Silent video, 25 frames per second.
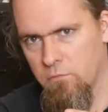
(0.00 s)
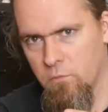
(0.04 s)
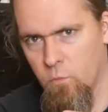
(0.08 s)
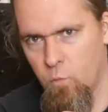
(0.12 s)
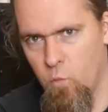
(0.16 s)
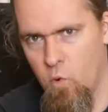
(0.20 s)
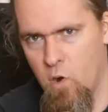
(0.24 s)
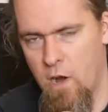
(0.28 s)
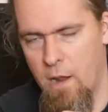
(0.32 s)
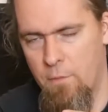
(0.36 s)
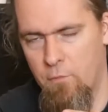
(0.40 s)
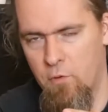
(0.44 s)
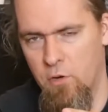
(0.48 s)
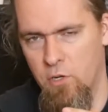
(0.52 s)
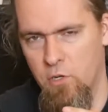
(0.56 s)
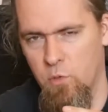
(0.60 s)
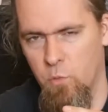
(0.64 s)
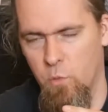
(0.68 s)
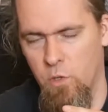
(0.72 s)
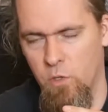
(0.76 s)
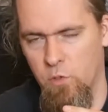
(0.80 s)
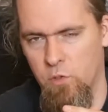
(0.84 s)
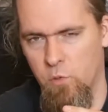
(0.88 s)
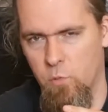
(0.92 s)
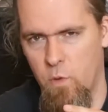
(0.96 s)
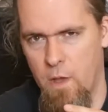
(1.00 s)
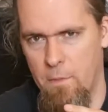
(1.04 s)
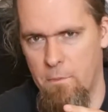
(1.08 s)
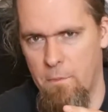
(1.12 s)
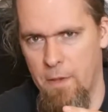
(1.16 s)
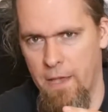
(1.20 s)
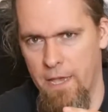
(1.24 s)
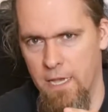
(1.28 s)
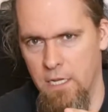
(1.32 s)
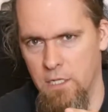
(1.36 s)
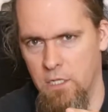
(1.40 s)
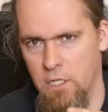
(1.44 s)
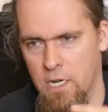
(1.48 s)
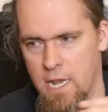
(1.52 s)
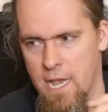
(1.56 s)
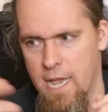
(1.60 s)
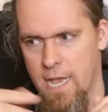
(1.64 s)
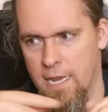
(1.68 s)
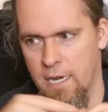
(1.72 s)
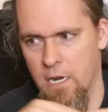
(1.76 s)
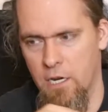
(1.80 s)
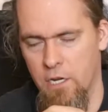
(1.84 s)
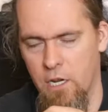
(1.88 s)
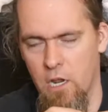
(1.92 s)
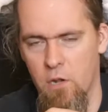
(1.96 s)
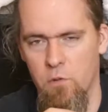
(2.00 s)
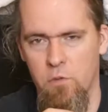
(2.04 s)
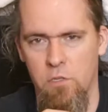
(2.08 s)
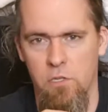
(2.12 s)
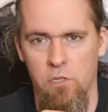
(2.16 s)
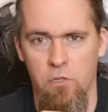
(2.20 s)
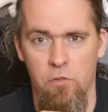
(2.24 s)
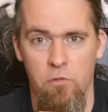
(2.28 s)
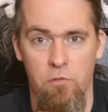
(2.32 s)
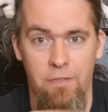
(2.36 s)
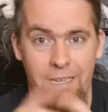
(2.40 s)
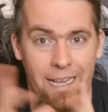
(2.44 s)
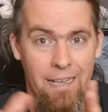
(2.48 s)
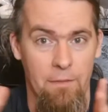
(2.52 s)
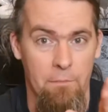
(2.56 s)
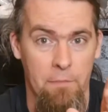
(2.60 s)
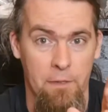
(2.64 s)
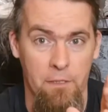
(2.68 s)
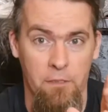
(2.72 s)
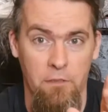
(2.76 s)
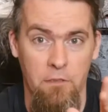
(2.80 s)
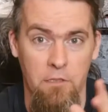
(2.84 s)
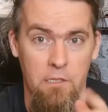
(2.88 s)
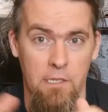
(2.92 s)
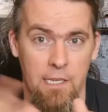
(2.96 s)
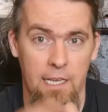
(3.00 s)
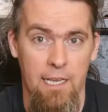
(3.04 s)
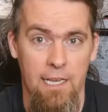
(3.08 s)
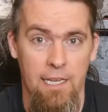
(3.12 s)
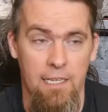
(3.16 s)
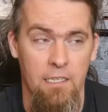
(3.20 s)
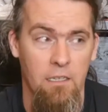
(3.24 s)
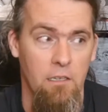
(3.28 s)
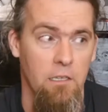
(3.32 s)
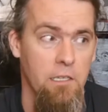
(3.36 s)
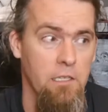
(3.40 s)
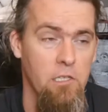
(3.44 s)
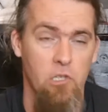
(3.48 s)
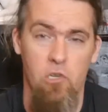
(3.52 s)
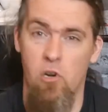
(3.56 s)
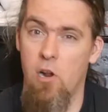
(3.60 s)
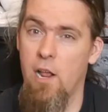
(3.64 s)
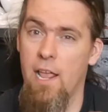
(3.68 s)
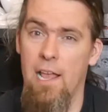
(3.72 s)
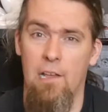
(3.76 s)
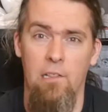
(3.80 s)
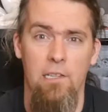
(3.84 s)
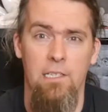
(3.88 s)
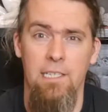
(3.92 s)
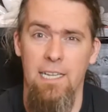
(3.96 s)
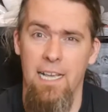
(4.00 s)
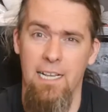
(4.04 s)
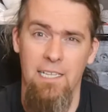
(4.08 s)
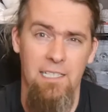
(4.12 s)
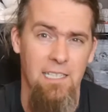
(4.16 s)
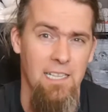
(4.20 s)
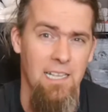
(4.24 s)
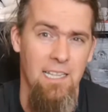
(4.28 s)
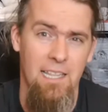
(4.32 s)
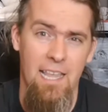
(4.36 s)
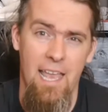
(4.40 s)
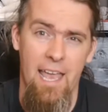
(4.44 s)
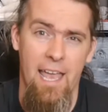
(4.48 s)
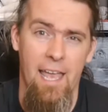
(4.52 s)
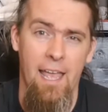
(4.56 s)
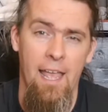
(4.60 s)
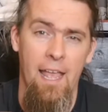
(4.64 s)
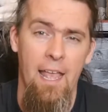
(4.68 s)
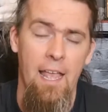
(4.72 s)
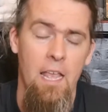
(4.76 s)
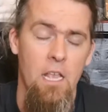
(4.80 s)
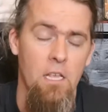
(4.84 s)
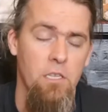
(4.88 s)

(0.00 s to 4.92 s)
Warhammer Underworld's webpage and I go to deck builds and I try out the decks that are there.